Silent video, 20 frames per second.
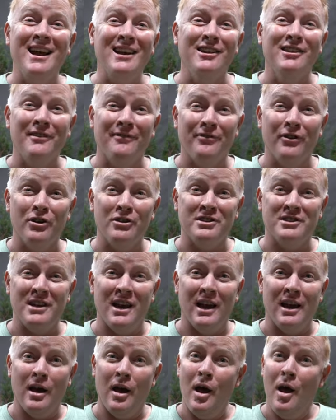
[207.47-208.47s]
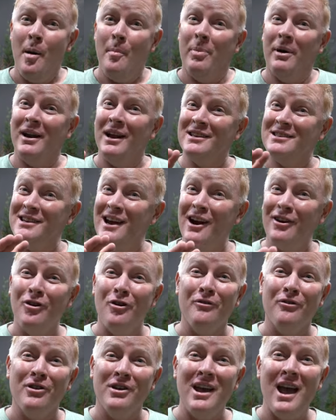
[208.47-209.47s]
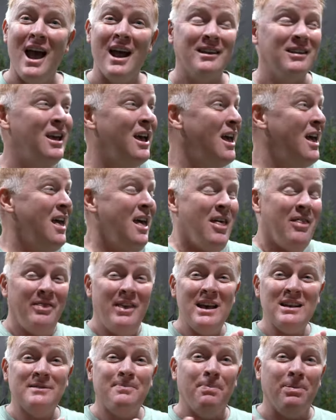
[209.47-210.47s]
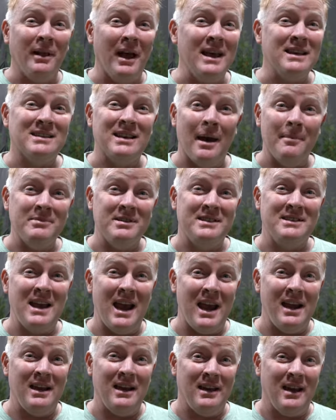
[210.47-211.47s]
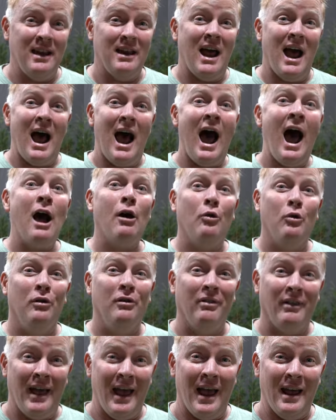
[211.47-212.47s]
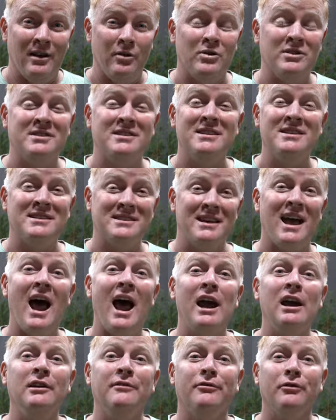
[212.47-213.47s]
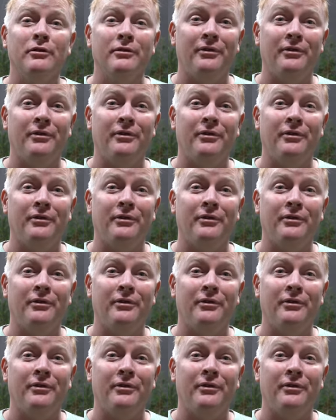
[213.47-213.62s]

end of the first day, but it's not over yet. This place I'm standing in, Aqualand, was designed for